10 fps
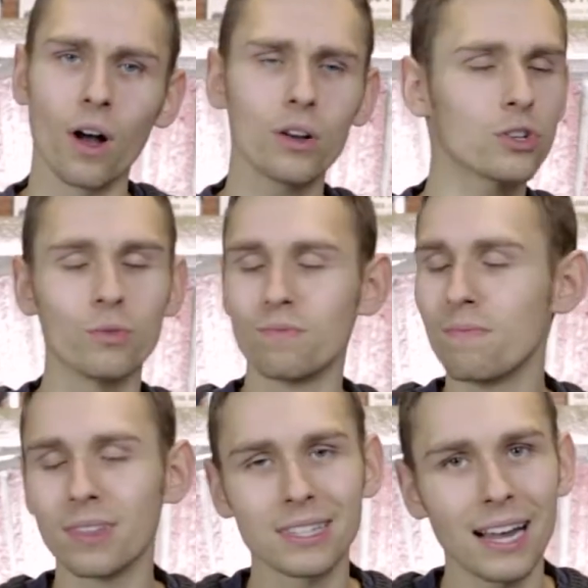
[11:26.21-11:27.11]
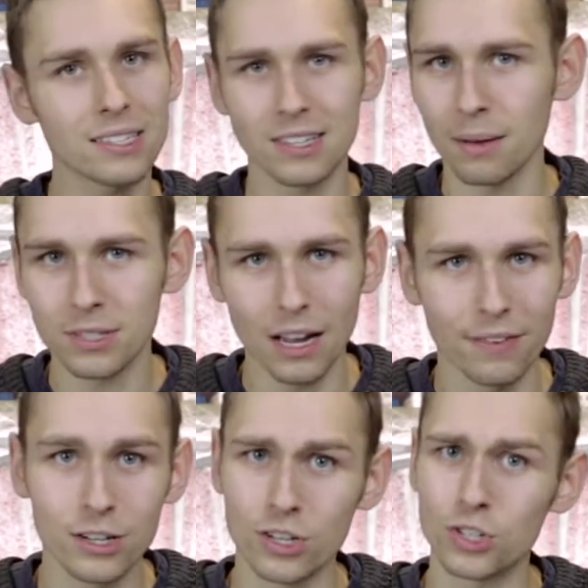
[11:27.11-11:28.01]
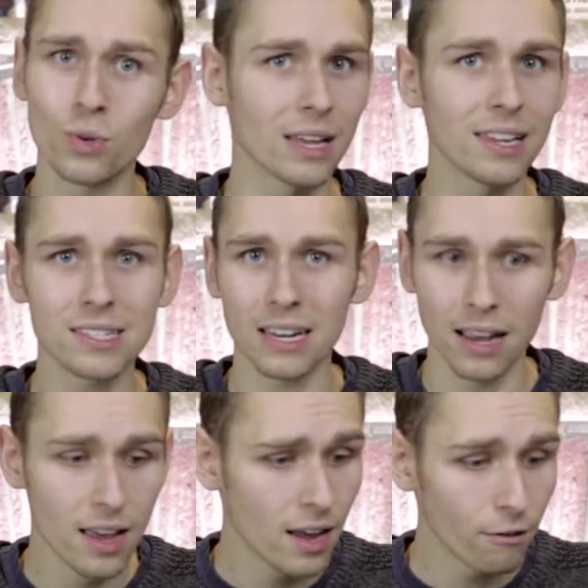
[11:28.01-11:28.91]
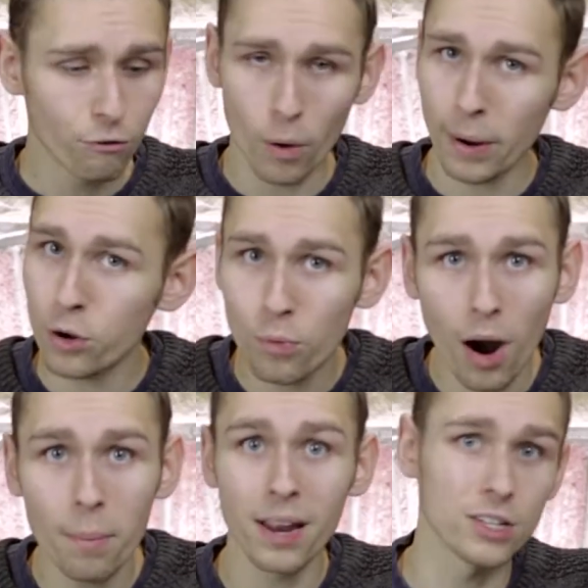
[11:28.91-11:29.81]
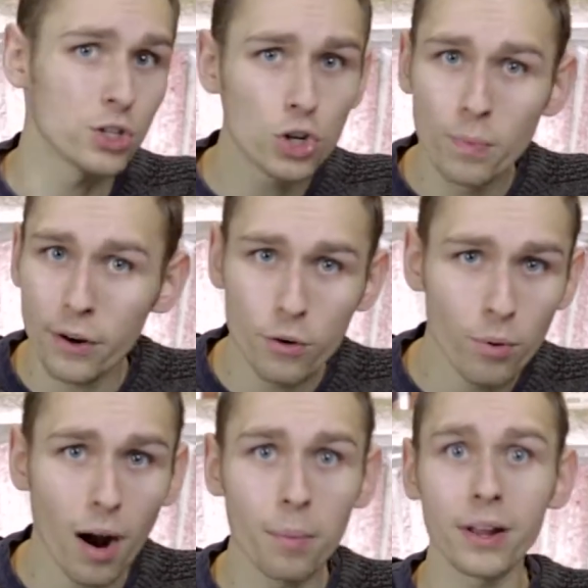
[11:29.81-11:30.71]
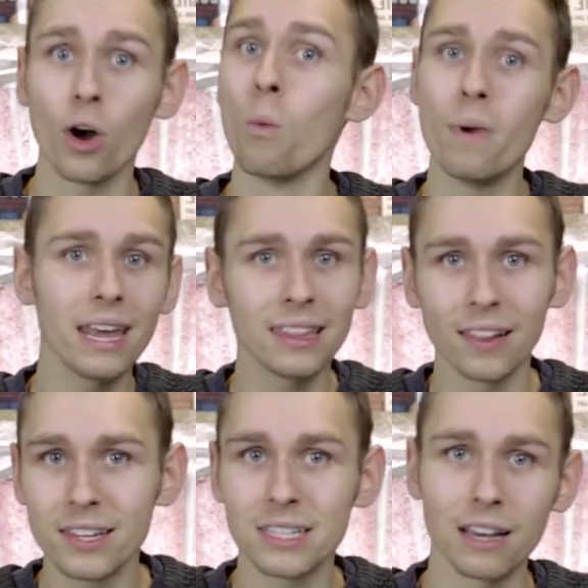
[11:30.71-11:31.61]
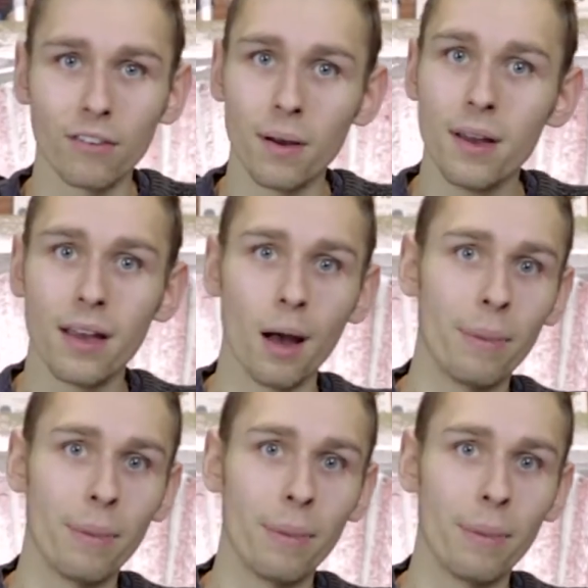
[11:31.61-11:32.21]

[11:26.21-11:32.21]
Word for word: Also, tons of dumb stuff agents do, like listing a four bedroom property as a two bedroom property, omitting the listing of a,